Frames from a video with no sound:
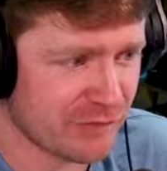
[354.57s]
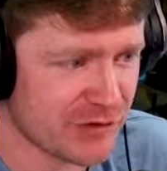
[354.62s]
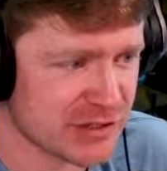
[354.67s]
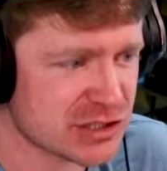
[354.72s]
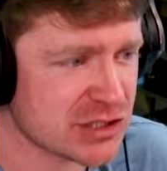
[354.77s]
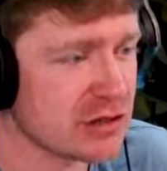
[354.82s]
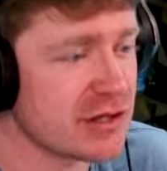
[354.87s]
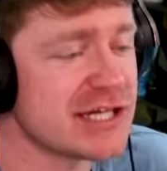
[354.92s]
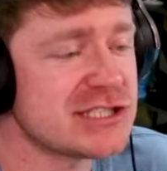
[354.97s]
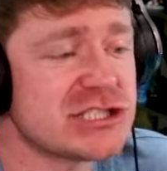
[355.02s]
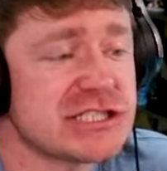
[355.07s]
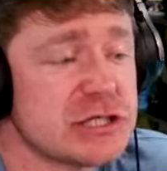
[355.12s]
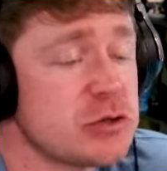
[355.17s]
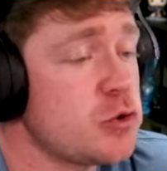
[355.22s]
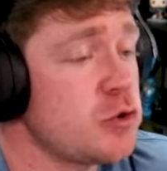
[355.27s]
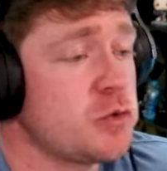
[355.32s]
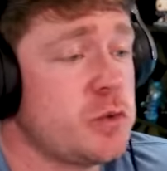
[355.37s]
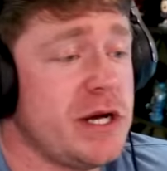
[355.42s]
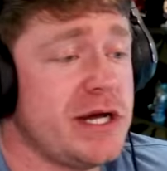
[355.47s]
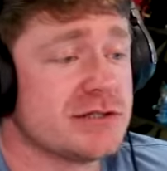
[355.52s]
of us. Let's see
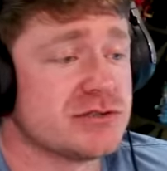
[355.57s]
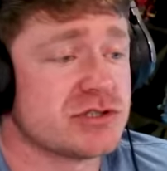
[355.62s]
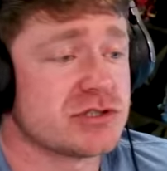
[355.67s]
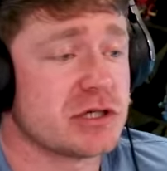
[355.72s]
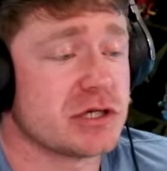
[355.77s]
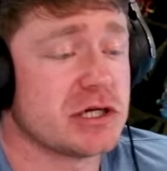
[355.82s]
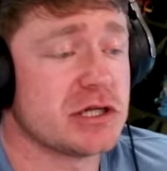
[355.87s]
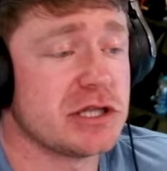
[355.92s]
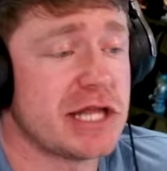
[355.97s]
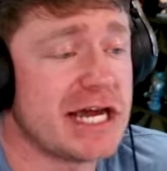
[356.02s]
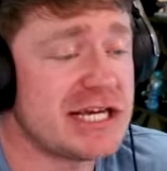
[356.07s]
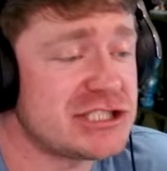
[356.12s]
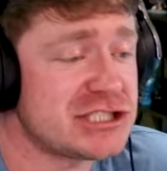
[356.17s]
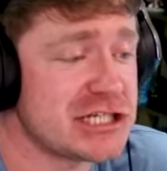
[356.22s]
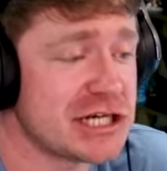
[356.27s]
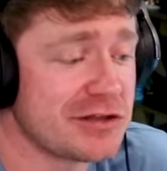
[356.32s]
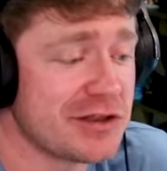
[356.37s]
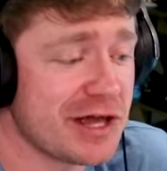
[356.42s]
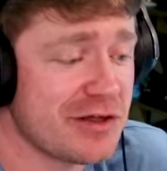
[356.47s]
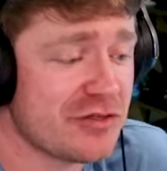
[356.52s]
who wins.
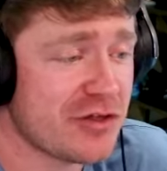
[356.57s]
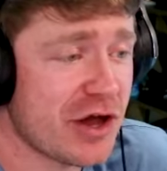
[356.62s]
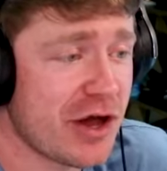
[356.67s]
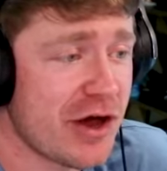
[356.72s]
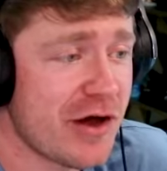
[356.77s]
Glacialith